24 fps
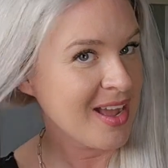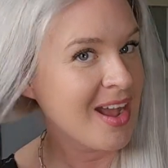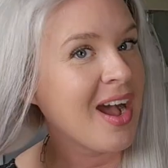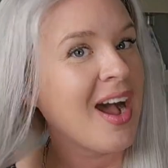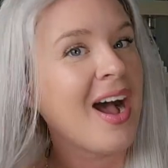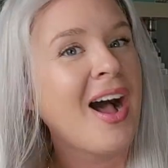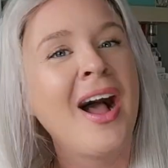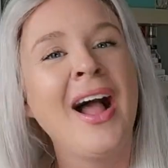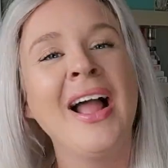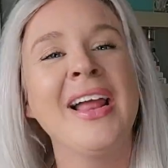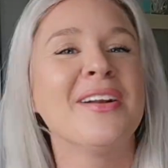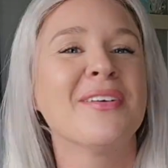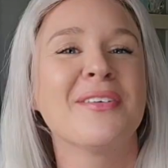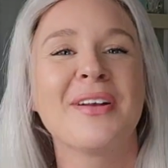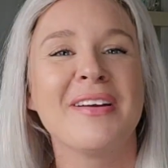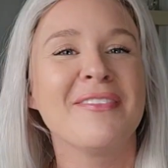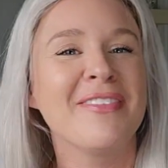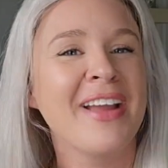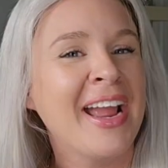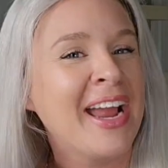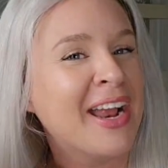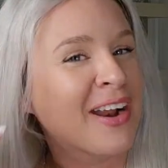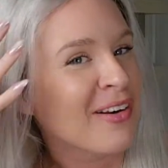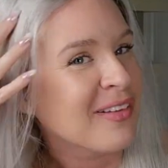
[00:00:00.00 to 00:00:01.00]
I don't have
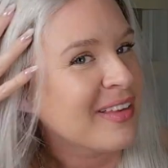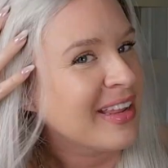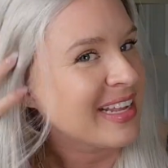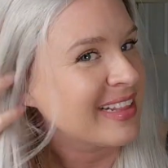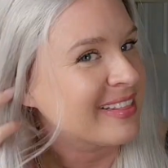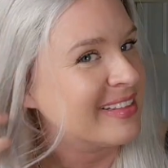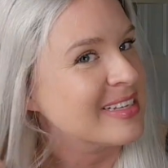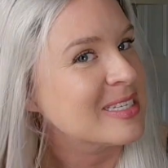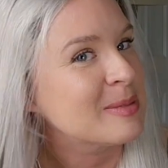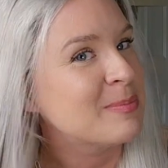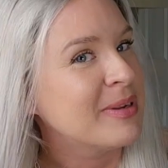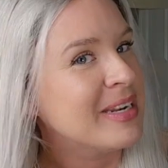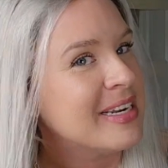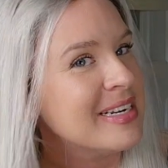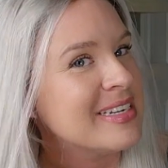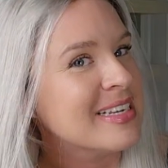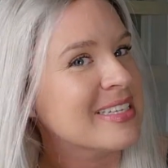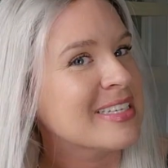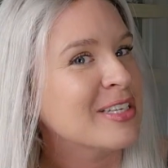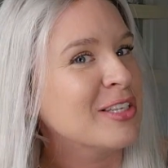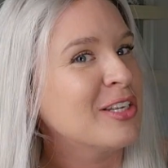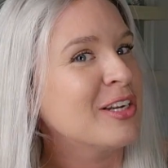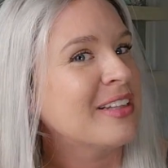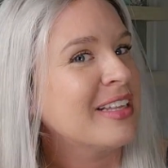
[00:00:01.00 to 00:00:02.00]
hair like this, but it
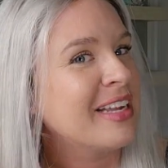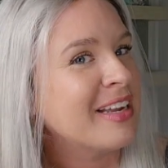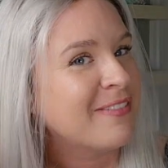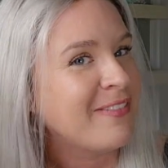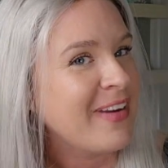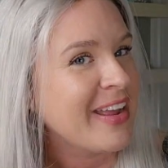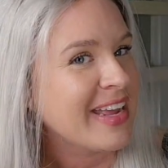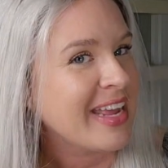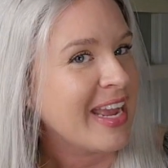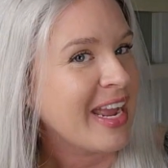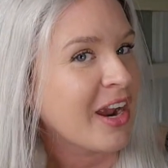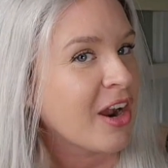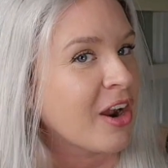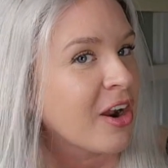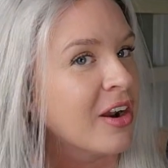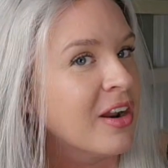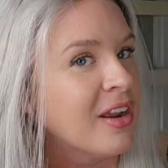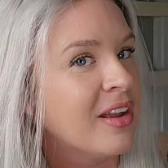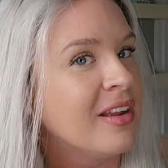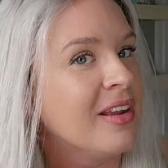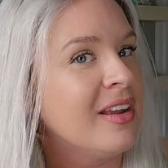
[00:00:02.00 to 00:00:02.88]
doesn't look like fake hair.